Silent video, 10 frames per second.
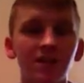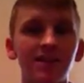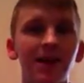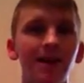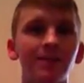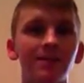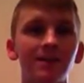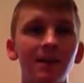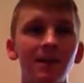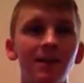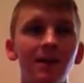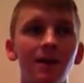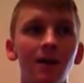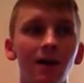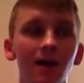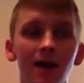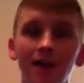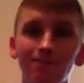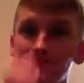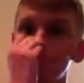of the Titus, and then
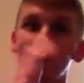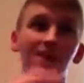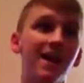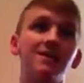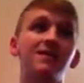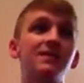that ends the